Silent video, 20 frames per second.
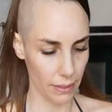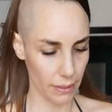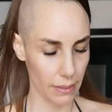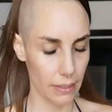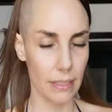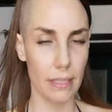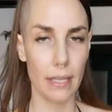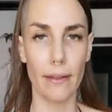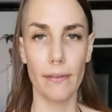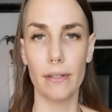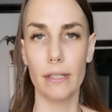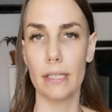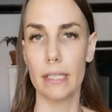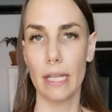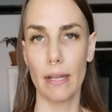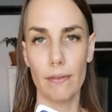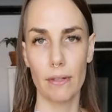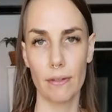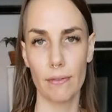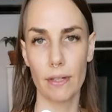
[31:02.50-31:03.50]
six, seven,
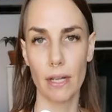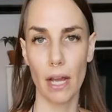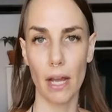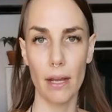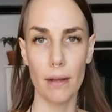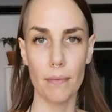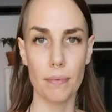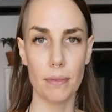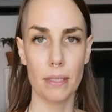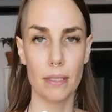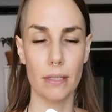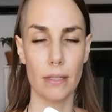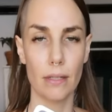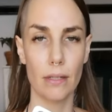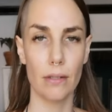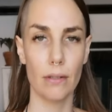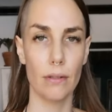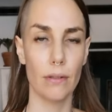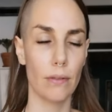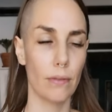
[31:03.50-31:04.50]
seven of cups.
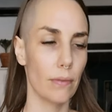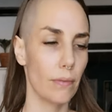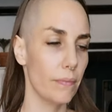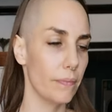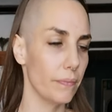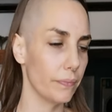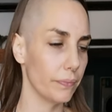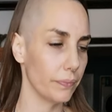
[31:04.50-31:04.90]
You.